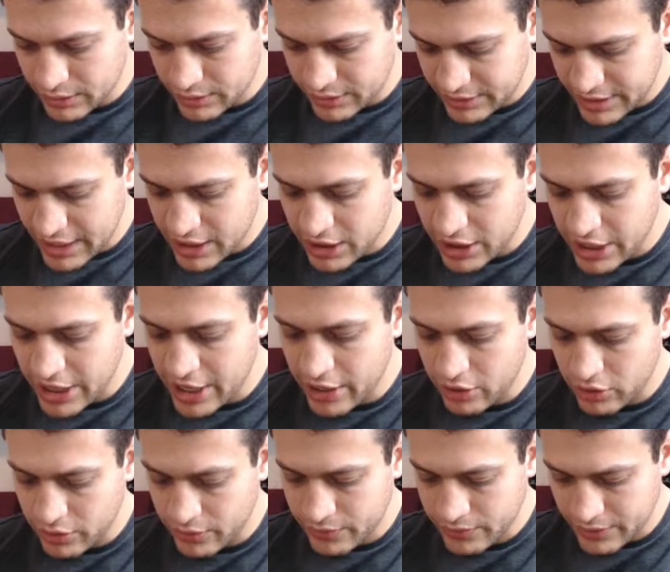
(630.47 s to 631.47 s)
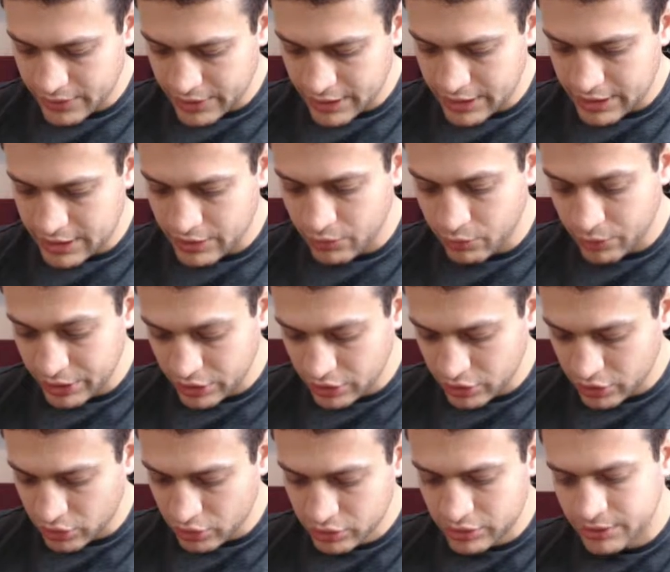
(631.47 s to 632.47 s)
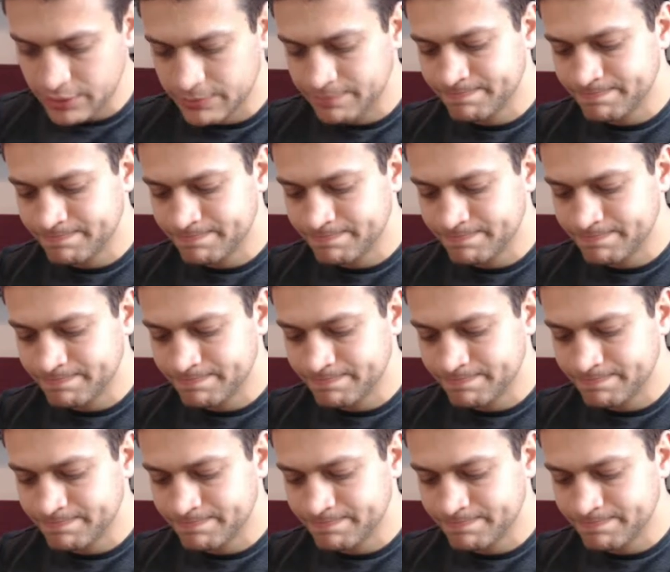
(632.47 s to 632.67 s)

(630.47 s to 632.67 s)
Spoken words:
take care of, we don't